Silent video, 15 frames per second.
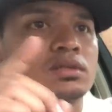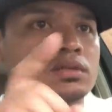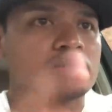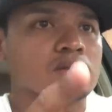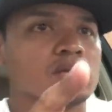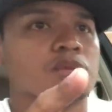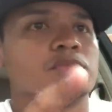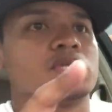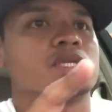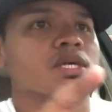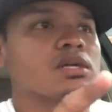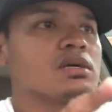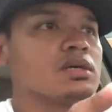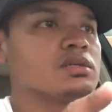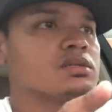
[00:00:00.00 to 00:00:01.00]
So let me
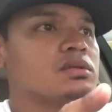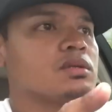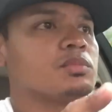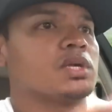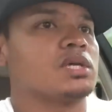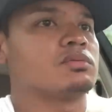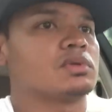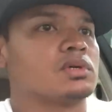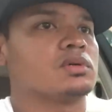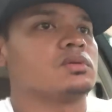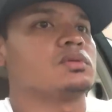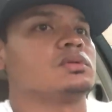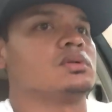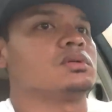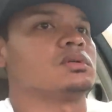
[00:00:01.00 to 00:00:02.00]
get onto the main
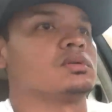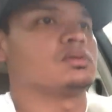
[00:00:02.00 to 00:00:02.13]
road.